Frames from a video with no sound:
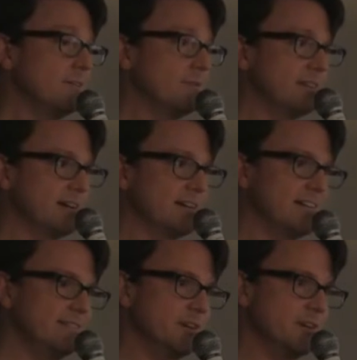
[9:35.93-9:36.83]
without
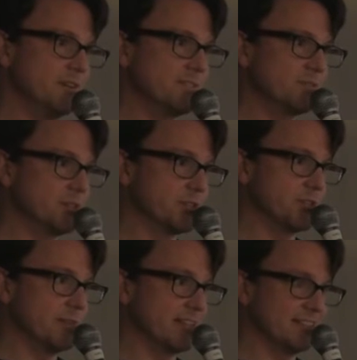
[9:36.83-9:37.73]
any of those
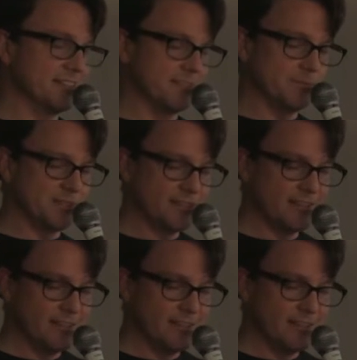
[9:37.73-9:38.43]
traditional mechanisms,